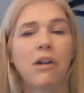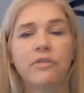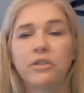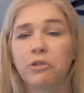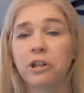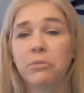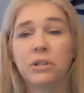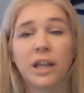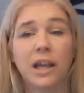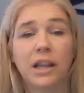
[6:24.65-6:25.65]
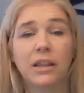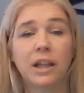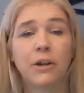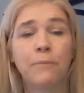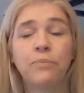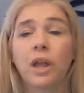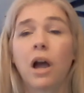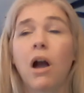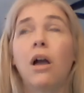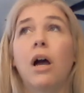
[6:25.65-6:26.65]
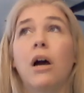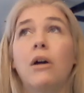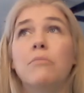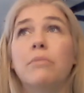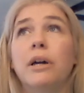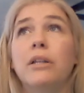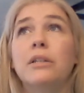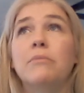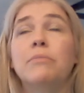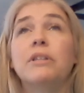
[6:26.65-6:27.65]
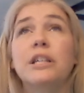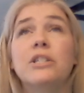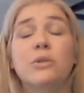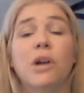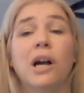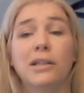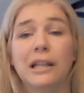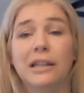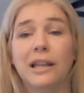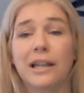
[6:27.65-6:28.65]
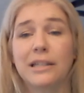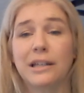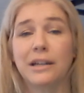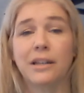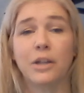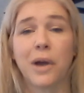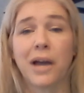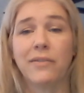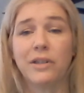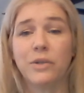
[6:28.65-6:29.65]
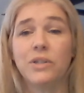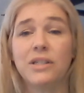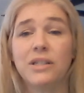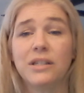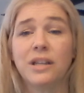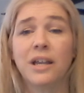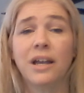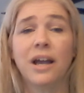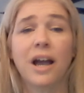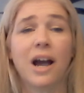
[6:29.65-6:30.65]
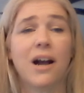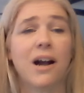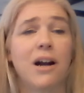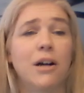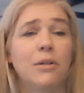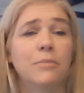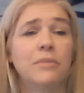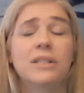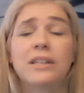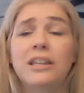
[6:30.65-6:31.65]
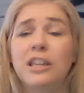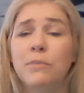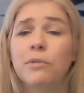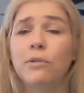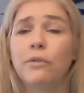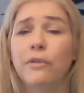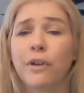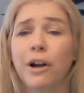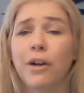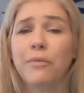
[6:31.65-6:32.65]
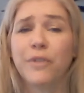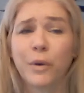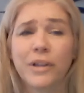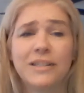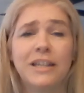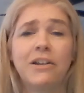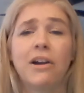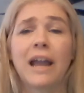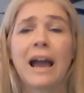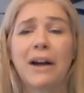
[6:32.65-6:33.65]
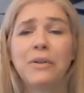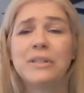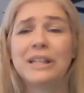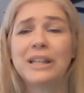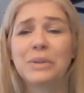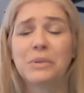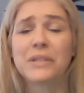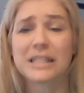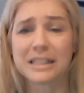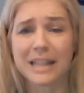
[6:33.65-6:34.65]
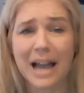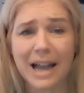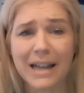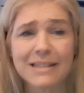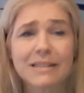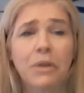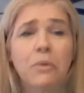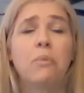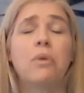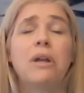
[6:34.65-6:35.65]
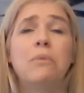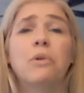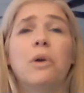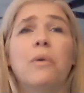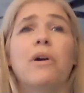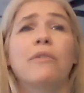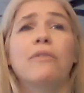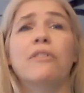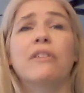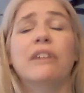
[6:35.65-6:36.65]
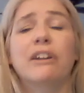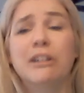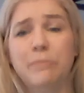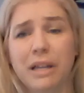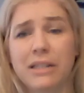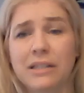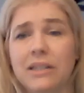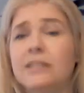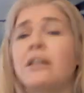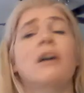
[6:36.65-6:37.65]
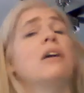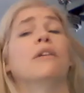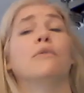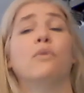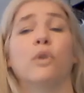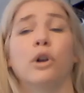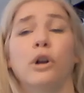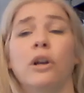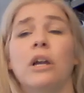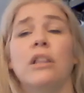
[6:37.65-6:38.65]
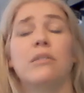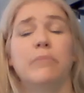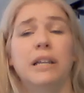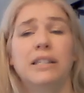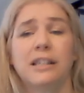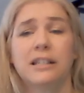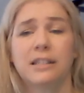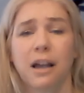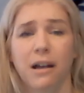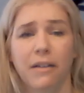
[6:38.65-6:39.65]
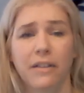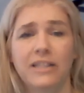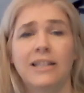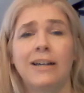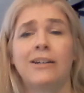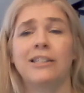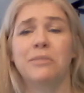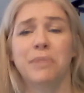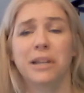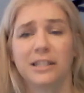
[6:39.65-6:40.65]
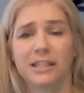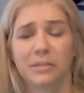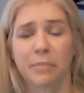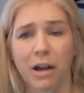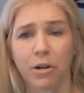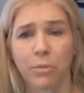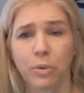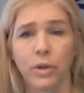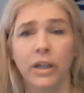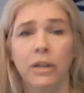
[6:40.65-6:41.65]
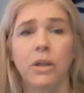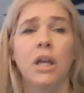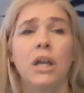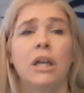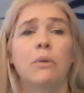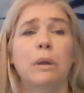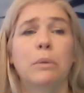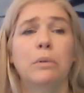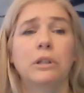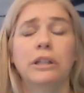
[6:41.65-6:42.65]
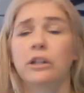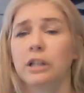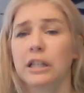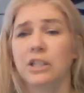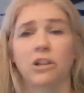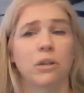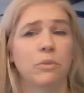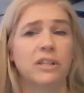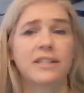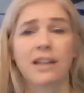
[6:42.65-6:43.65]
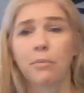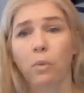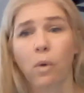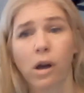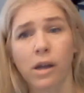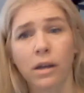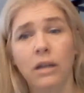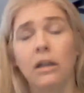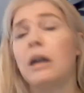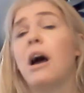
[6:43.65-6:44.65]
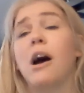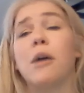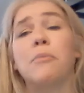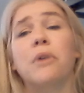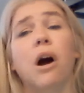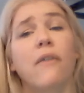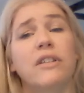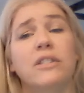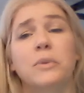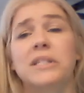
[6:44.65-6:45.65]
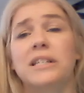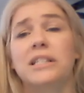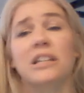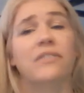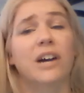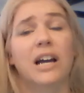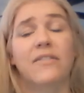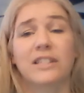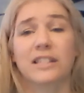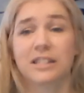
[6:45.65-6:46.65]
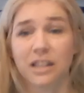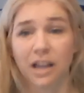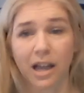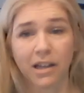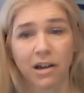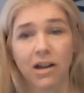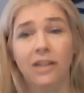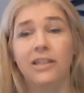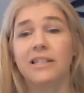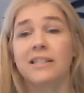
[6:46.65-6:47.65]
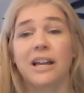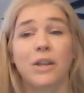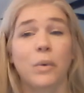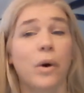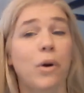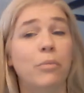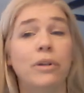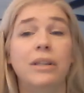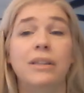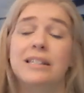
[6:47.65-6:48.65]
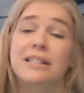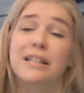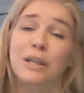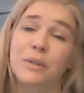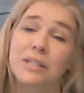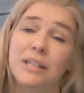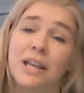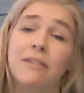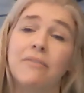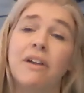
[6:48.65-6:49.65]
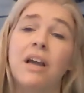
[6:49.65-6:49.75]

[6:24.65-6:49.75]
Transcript: feel free to put that in there. But please do not let the idea that you haven't used it keep you from focusing on how to get through this class. We will go over the very basics of Word, the basics of Excel, and the basics of PowerPoint. We will literally start with step 1. Office 365, this is the icon, this is how you open, this is how you save.